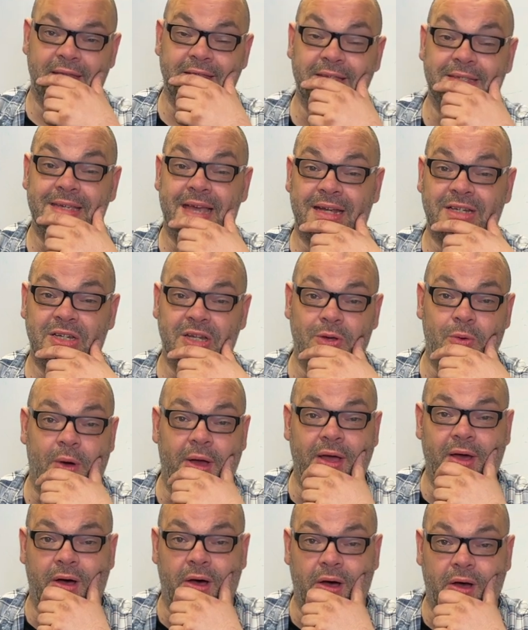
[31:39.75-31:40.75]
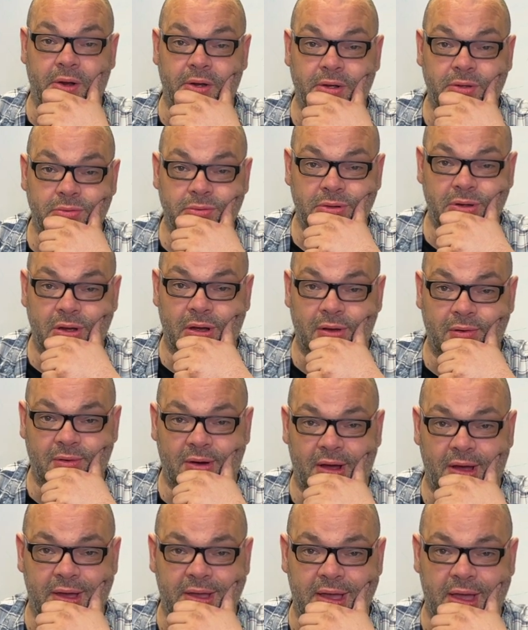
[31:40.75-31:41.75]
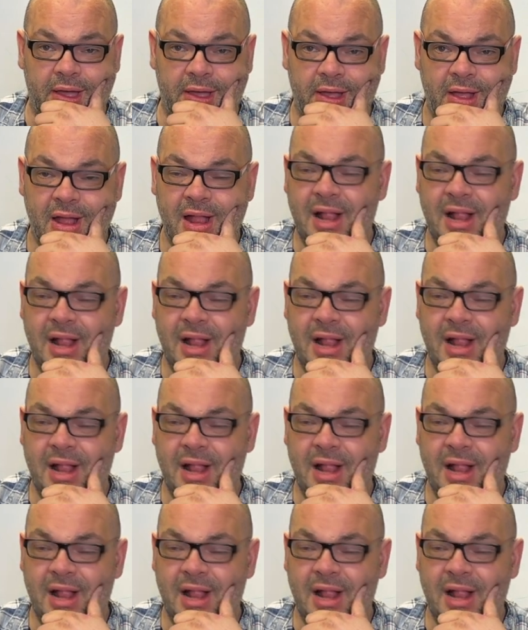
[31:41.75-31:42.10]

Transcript: this is actually quite hard. Oh, right, okay.